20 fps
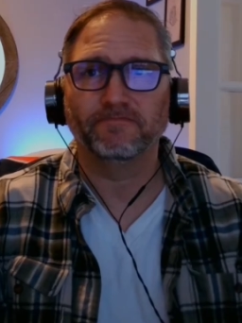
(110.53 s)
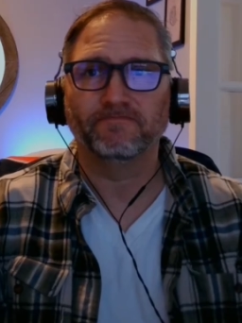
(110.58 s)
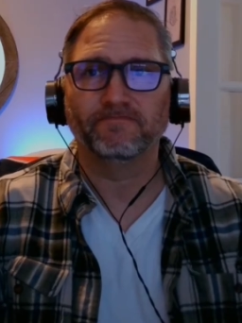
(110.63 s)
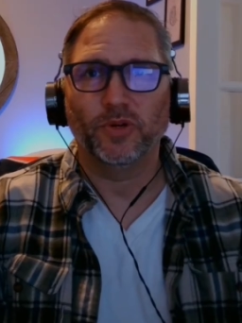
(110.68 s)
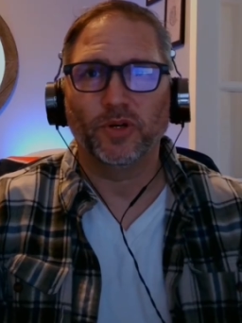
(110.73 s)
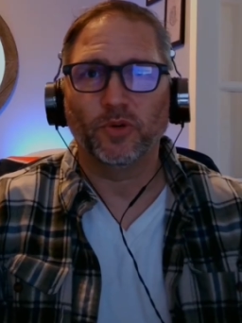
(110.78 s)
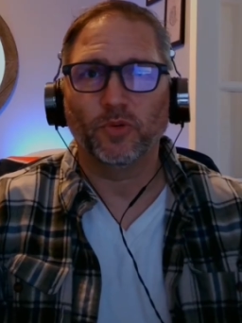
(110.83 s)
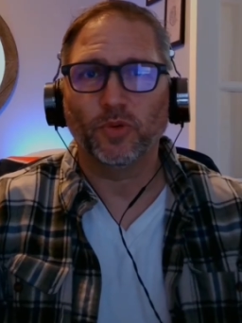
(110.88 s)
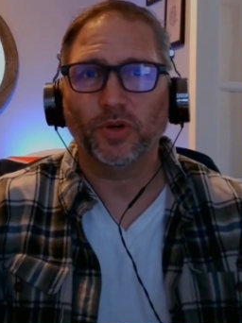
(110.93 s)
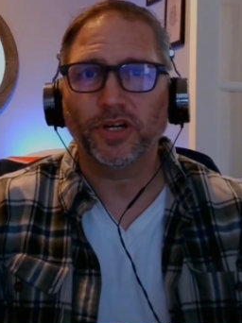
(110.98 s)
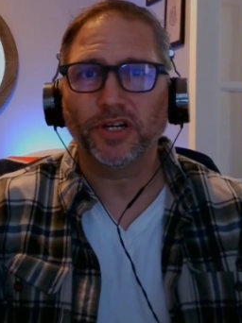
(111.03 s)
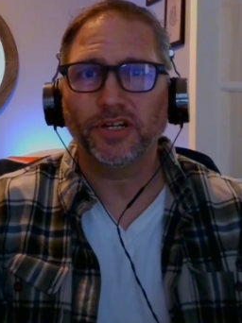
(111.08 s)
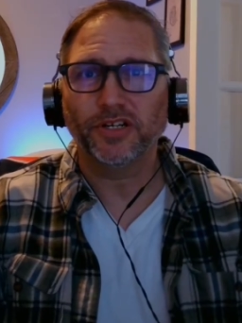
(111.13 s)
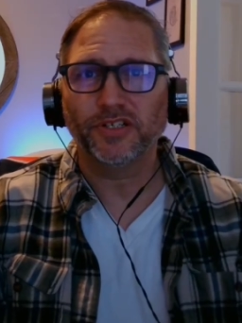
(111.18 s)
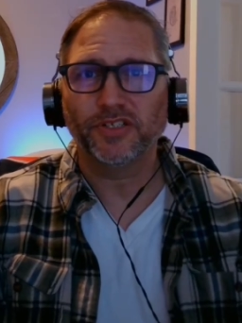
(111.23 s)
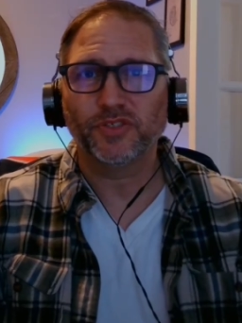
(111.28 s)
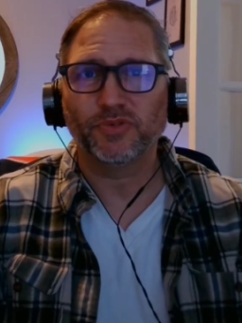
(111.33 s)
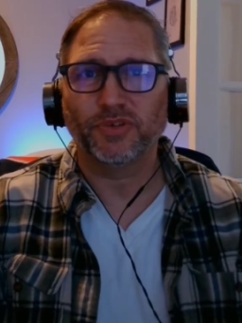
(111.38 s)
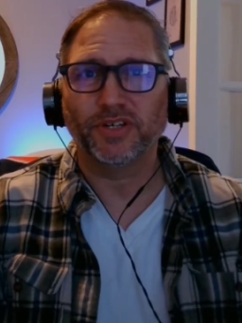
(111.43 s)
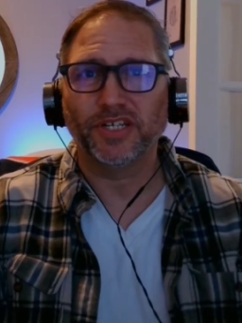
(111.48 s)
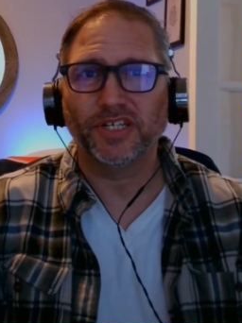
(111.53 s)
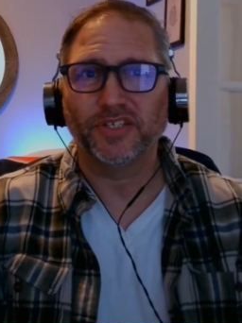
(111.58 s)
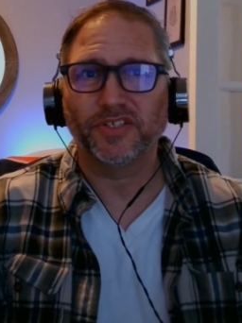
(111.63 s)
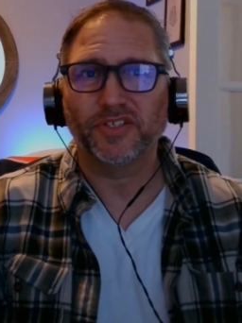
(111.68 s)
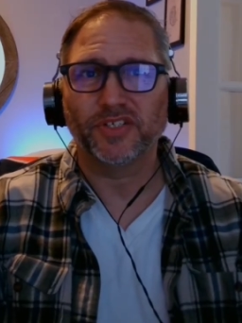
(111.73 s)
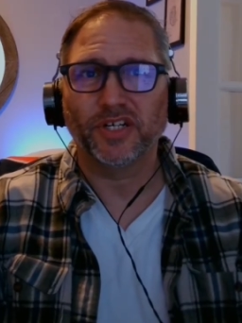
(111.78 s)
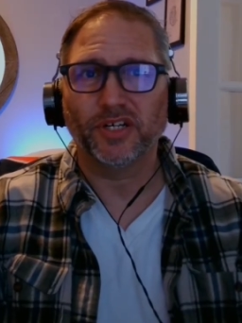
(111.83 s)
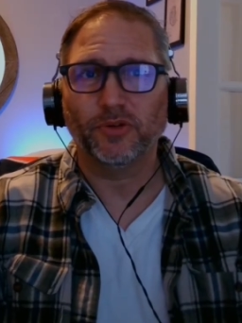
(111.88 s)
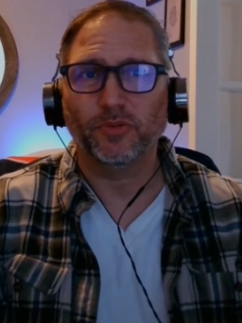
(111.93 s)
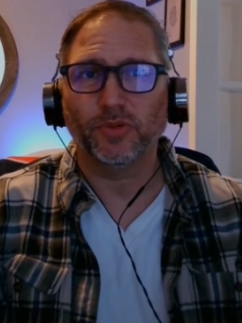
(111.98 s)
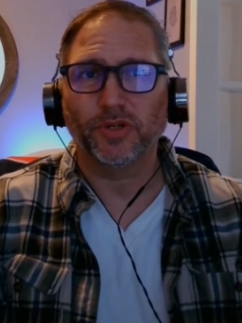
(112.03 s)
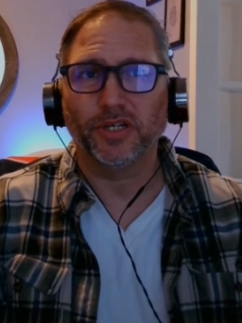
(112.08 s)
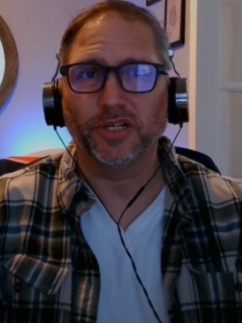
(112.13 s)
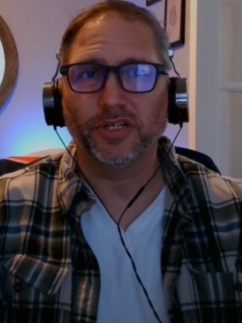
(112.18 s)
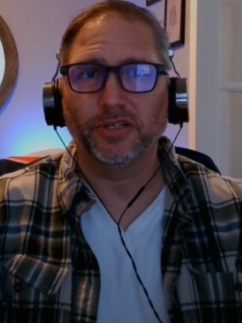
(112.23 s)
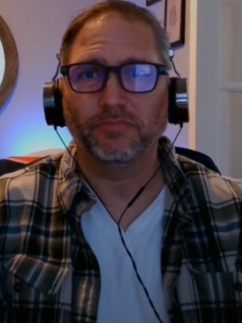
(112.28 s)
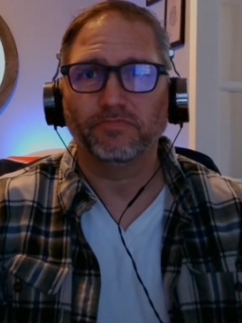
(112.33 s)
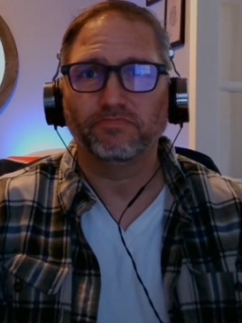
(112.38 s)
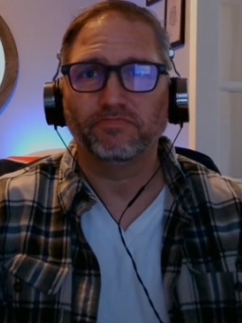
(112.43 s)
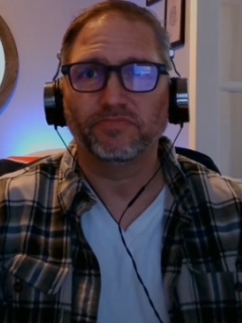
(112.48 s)
When a worker is ready to start
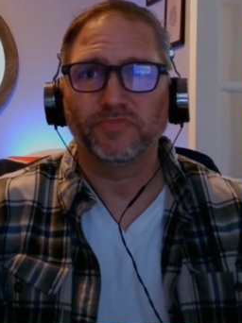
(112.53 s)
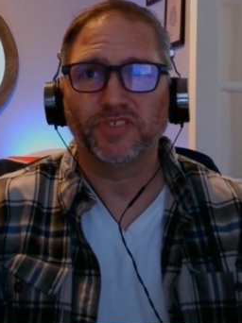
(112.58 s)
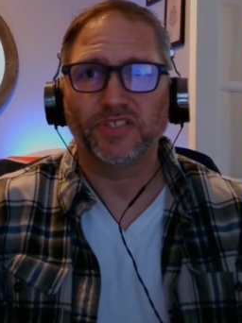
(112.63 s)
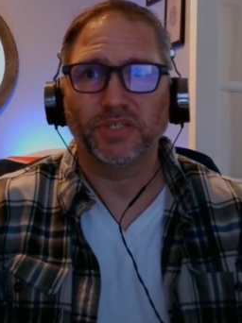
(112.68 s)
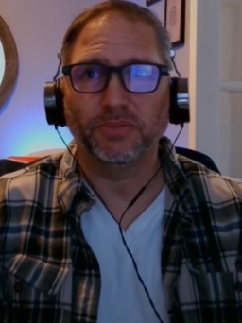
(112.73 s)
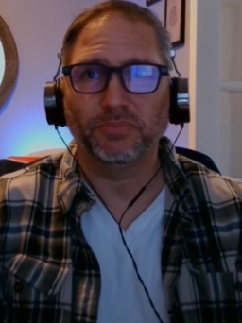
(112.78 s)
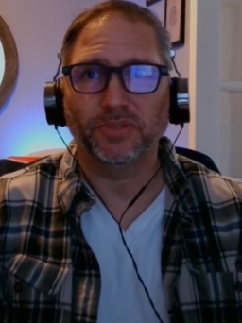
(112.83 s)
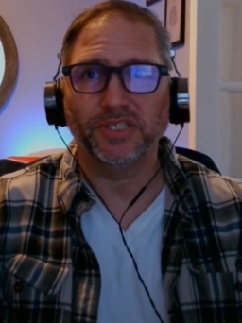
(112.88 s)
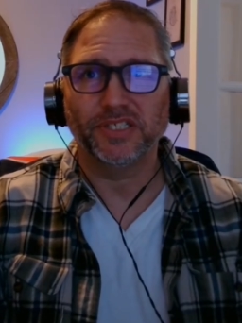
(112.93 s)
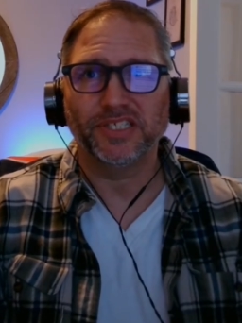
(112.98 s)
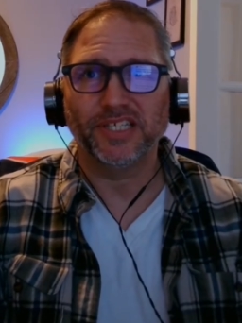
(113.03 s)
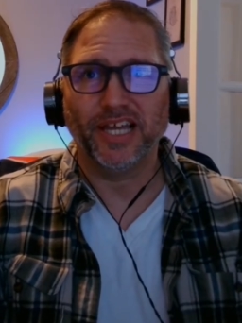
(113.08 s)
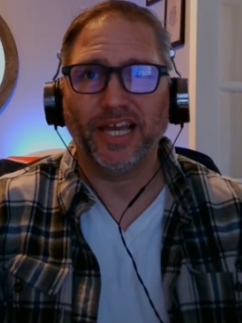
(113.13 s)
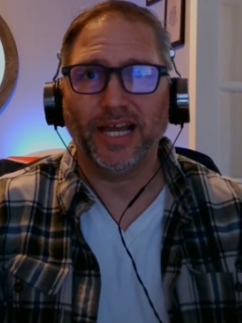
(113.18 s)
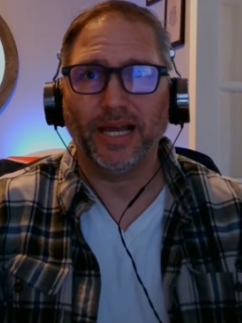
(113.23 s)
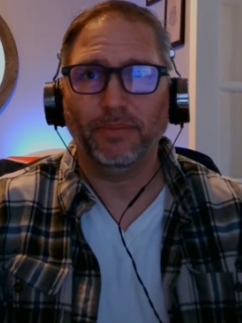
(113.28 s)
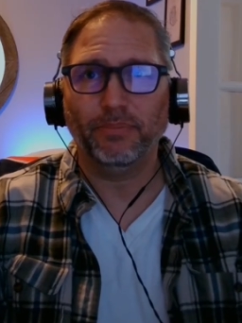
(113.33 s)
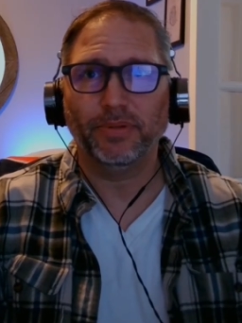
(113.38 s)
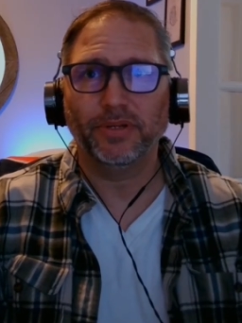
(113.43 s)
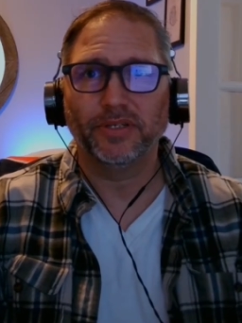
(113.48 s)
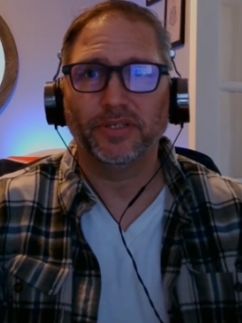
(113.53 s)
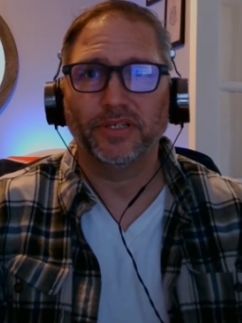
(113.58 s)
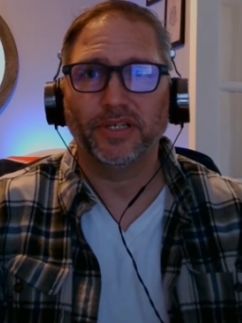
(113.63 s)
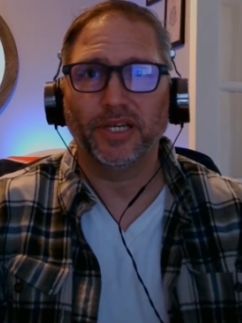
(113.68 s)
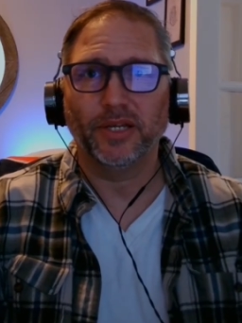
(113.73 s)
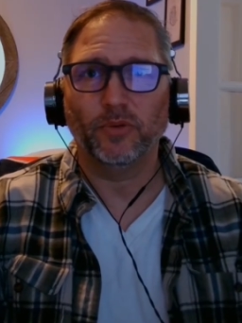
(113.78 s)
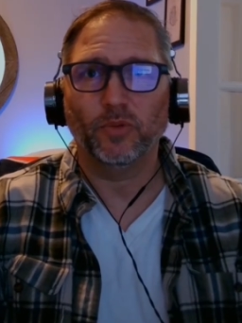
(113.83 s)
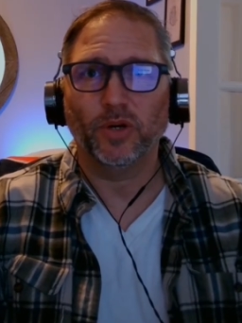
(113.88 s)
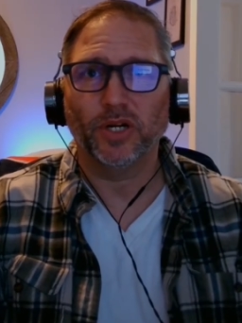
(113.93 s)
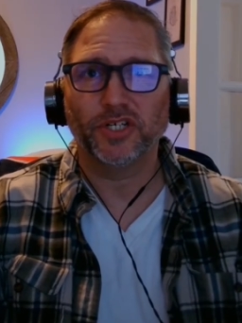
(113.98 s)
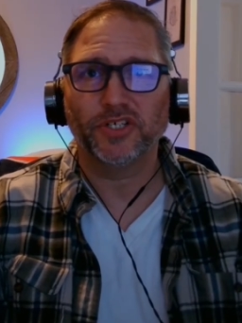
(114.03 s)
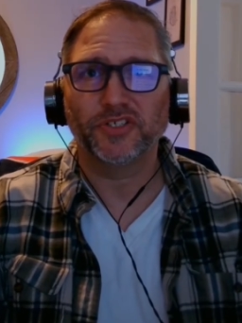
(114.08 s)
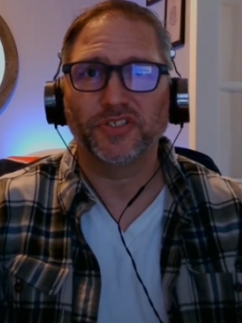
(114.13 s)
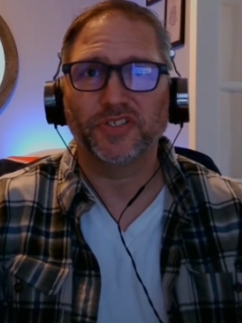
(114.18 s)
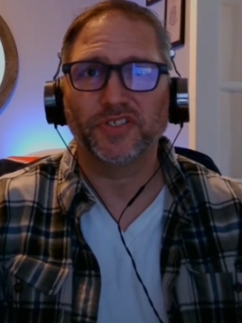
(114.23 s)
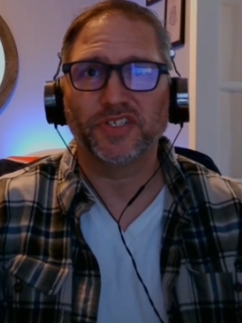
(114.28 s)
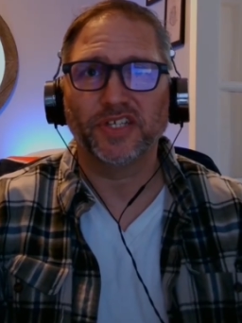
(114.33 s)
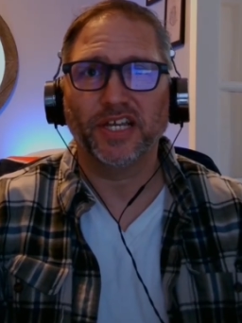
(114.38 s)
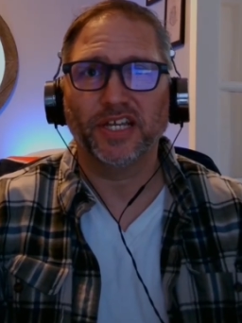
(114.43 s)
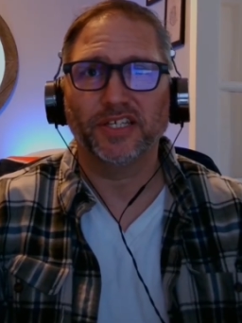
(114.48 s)
work, simply tap and watch the
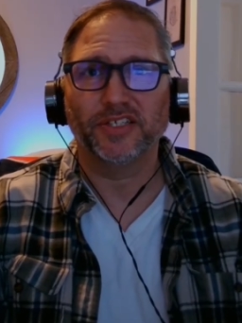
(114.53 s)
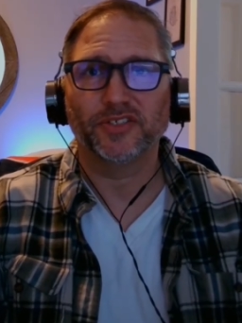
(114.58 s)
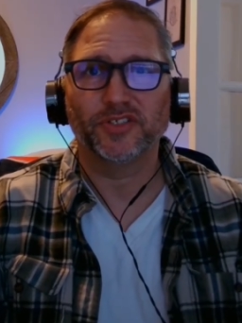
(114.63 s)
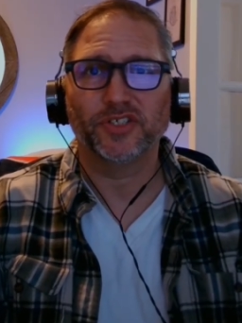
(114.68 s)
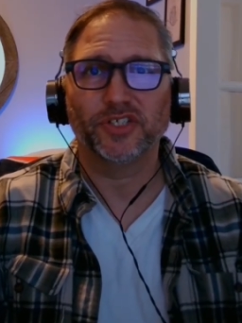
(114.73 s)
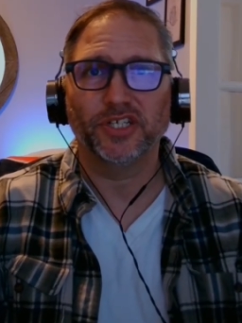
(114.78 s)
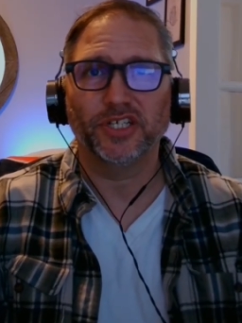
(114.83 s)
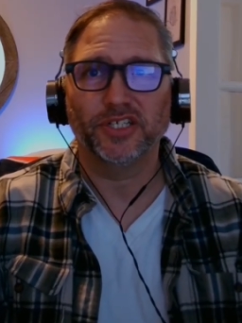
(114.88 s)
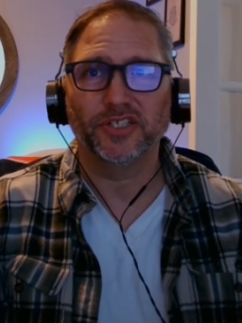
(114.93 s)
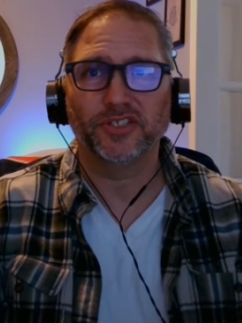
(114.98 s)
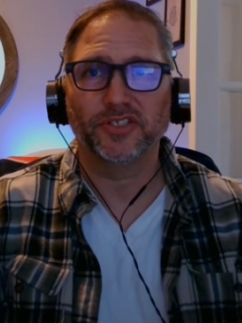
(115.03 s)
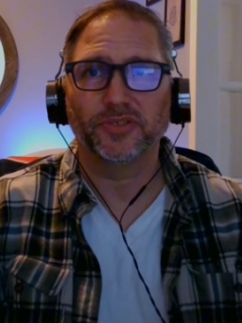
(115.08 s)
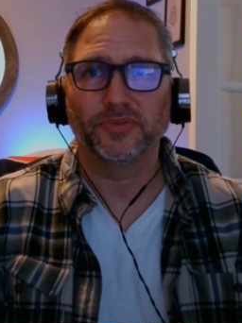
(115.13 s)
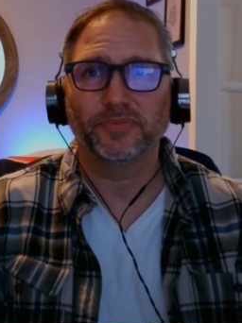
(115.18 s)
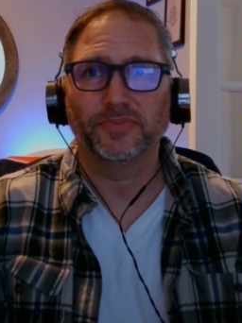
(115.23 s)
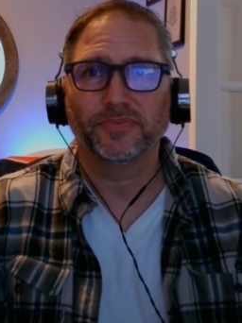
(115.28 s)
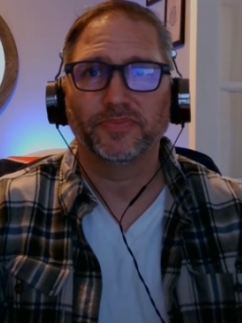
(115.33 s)
status change.